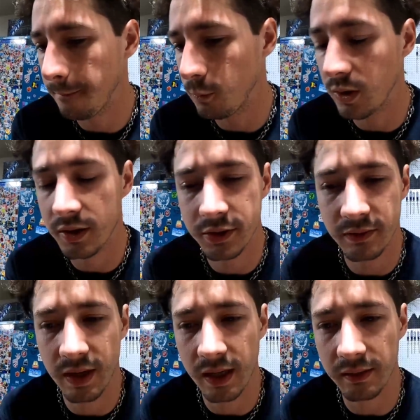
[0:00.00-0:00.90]
We all
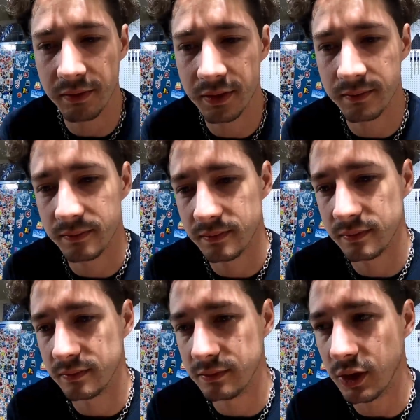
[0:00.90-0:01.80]
survived.
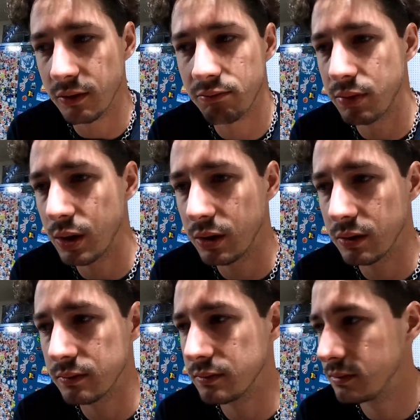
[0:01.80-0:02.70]
Nothing
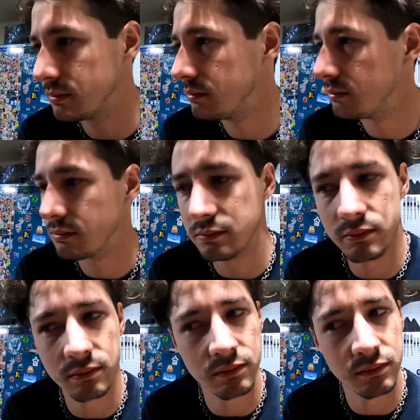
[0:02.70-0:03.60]
broke.
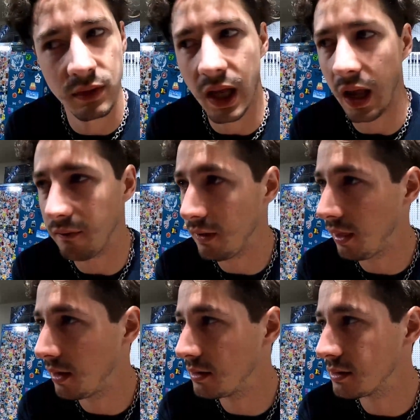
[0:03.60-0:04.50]

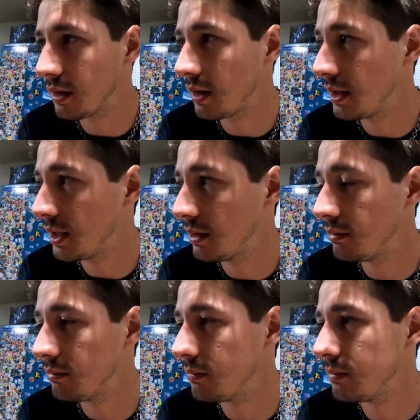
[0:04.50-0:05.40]
Everything's
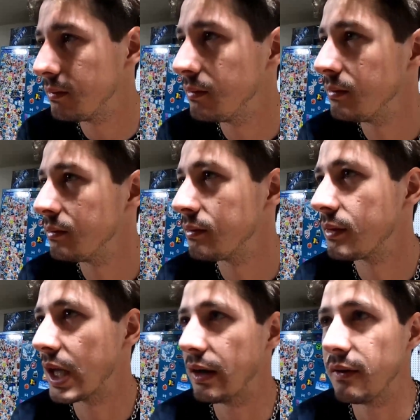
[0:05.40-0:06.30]
clean.
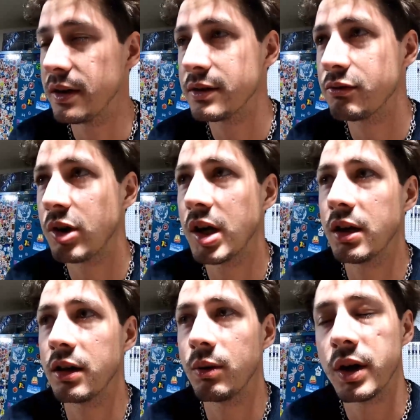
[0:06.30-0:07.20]
Everything's
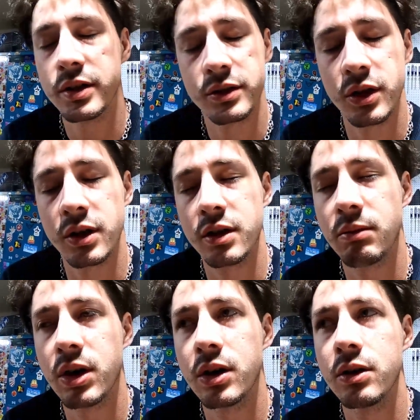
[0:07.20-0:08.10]
great. Gonna wash the truck
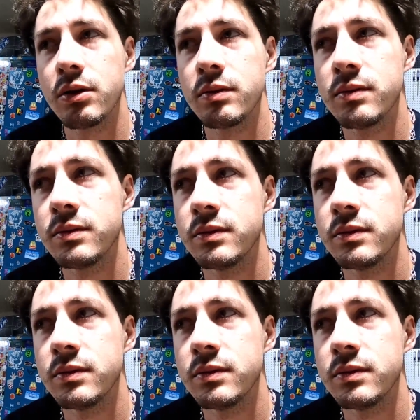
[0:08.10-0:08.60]
tomorrow.